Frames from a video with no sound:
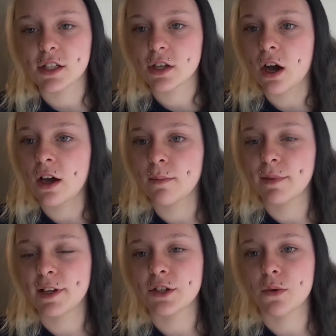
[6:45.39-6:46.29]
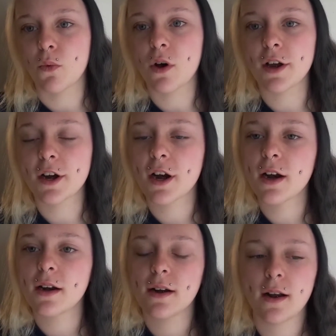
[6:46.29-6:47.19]
Dawn bleach and
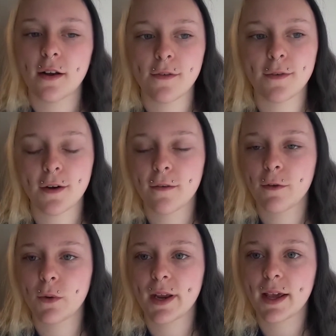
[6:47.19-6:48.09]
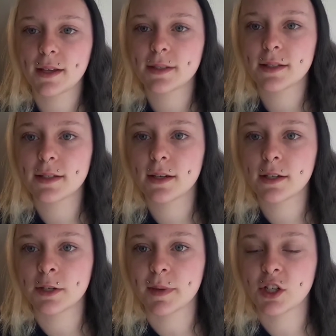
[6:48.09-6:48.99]
water for a few days
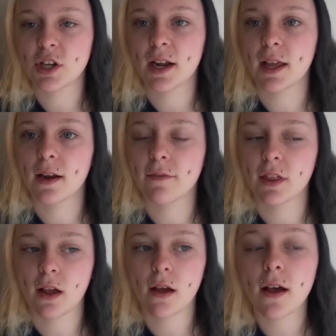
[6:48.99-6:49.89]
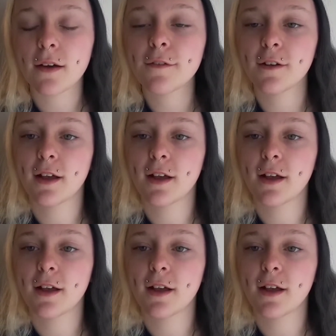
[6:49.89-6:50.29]
to make sure I get everything off.